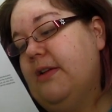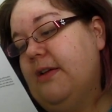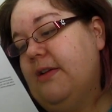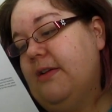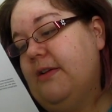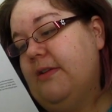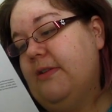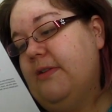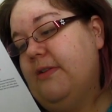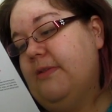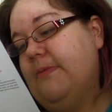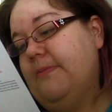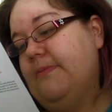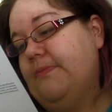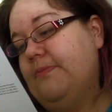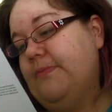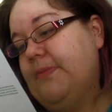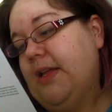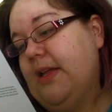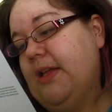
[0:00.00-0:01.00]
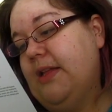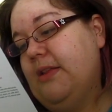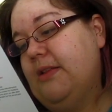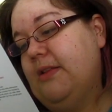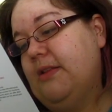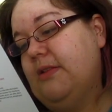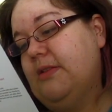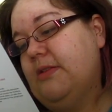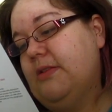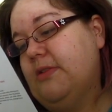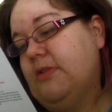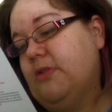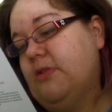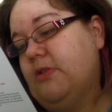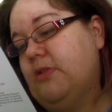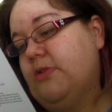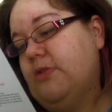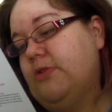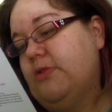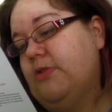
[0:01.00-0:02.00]

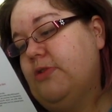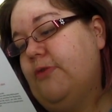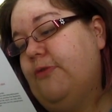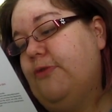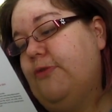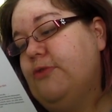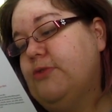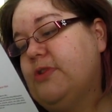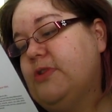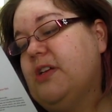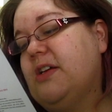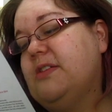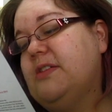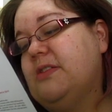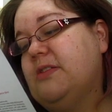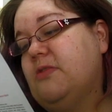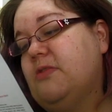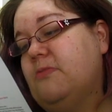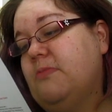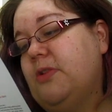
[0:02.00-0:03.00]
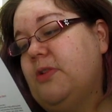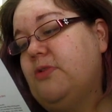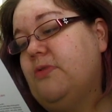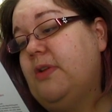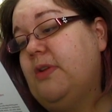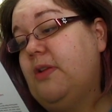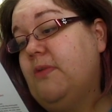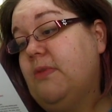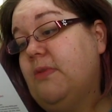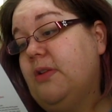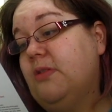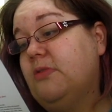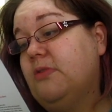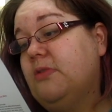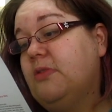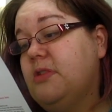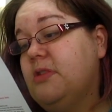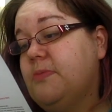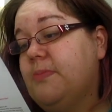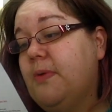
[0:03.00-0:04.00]
And the full size is normally
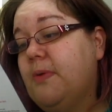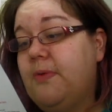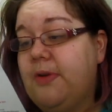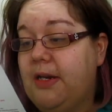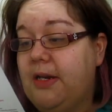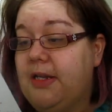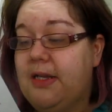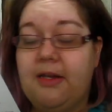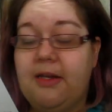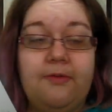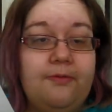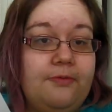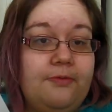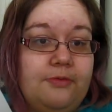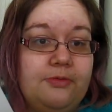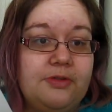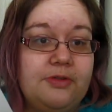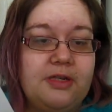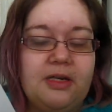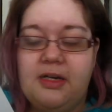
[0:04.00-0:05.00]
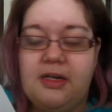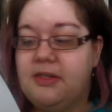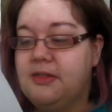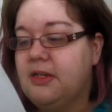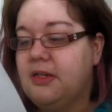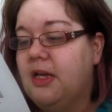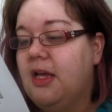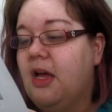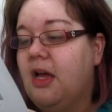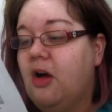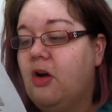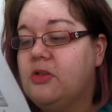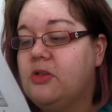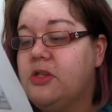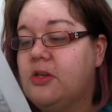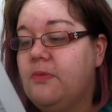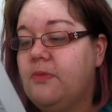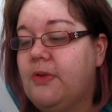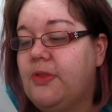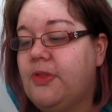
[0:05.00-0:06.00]
$21, but we didn't get a full size.
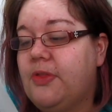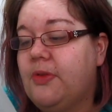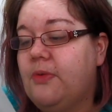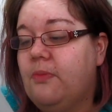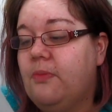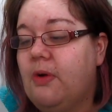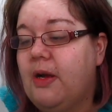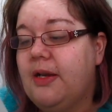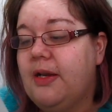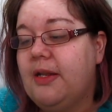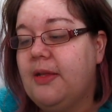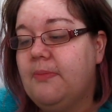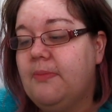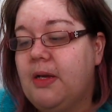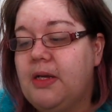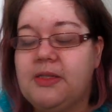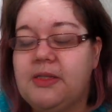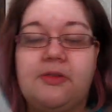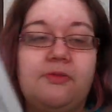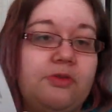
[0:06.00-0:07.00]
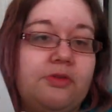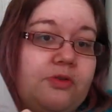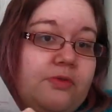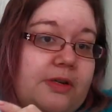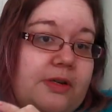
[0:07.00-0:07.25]
Also, with the whitening mask, it was